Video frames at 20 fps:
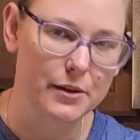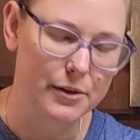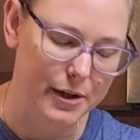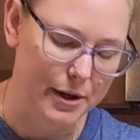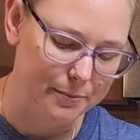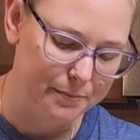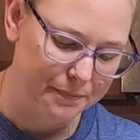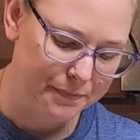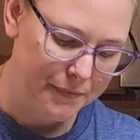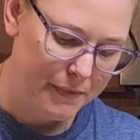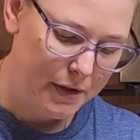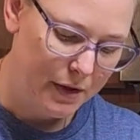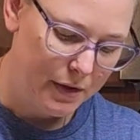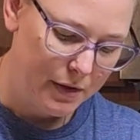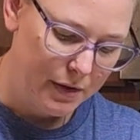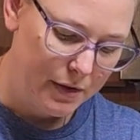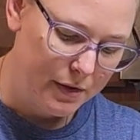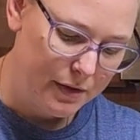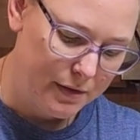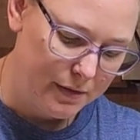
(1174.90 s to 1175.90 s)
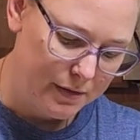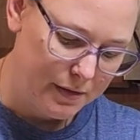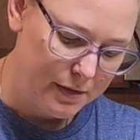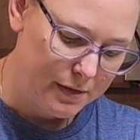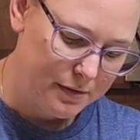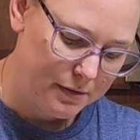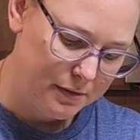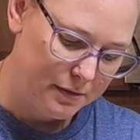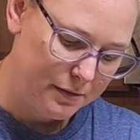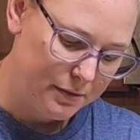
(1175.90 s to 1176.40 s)
Okay.
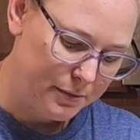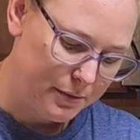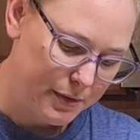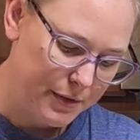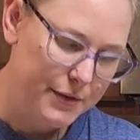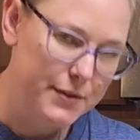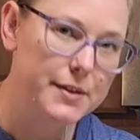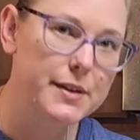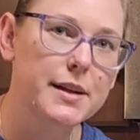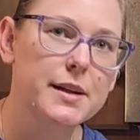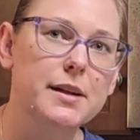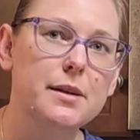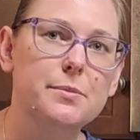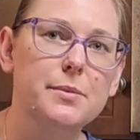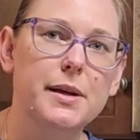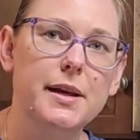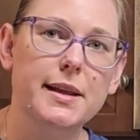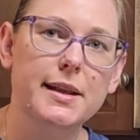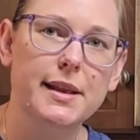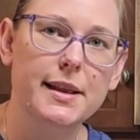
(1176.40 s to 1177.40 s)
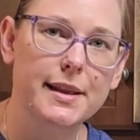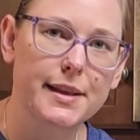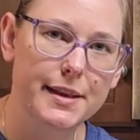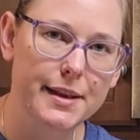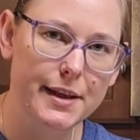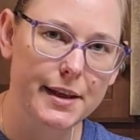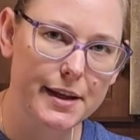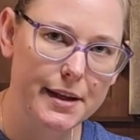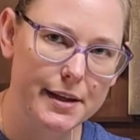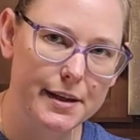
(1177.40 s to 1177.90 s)
Whisk that up,
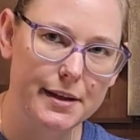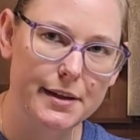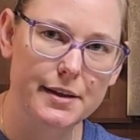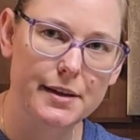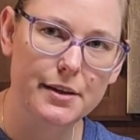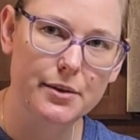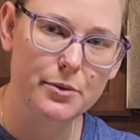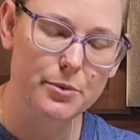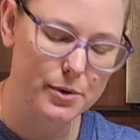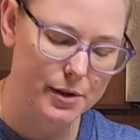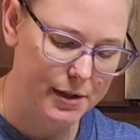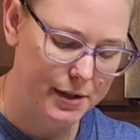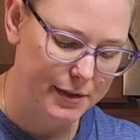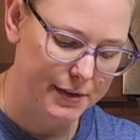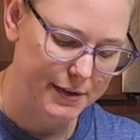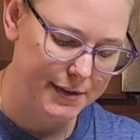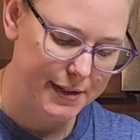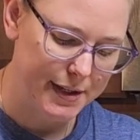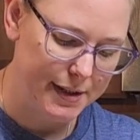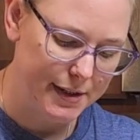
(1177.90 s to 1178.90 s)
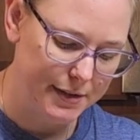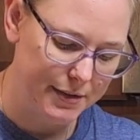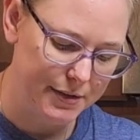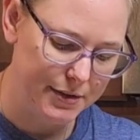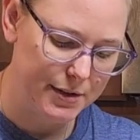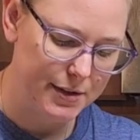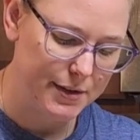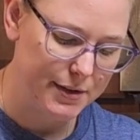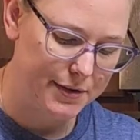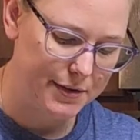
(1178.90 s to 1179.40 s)
and then we're going to set
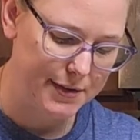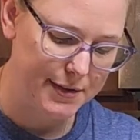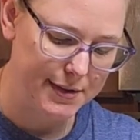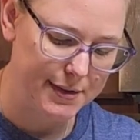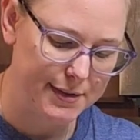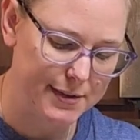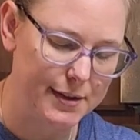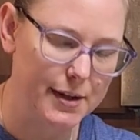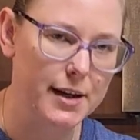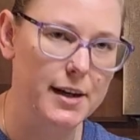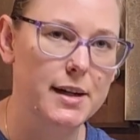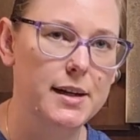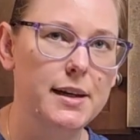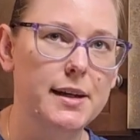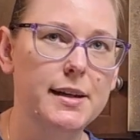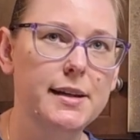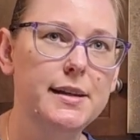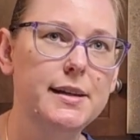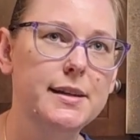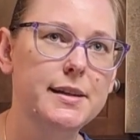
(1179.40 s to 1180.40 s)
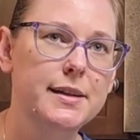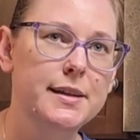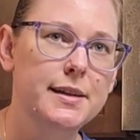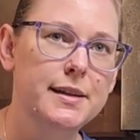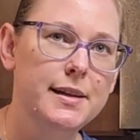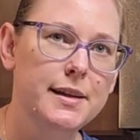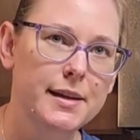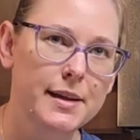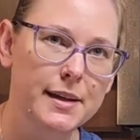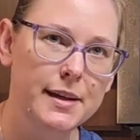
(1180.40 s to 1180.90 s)
this to the side,
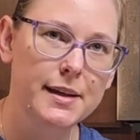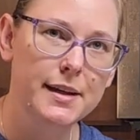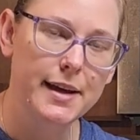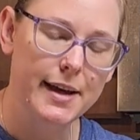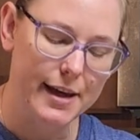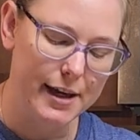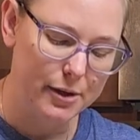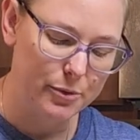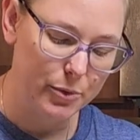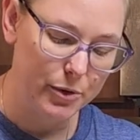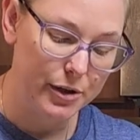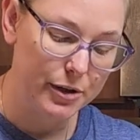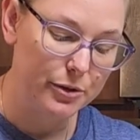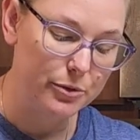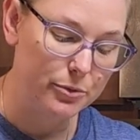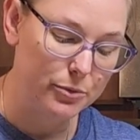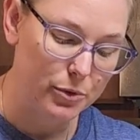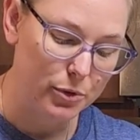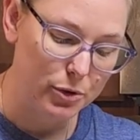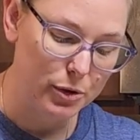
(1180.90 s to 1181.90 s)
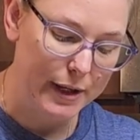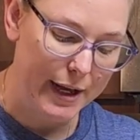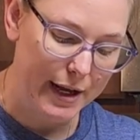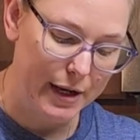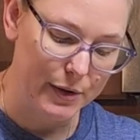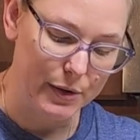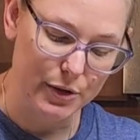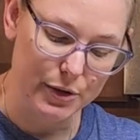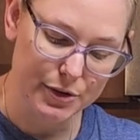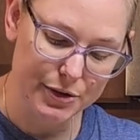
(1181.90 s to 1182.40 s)
and we're going to roll
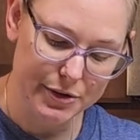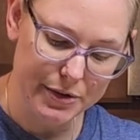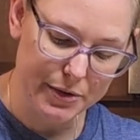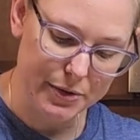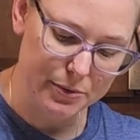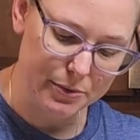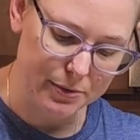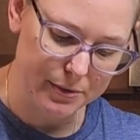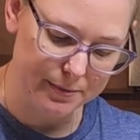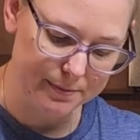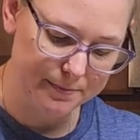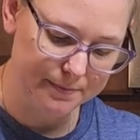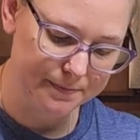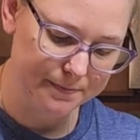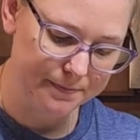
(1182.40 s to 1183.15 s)
out our dough.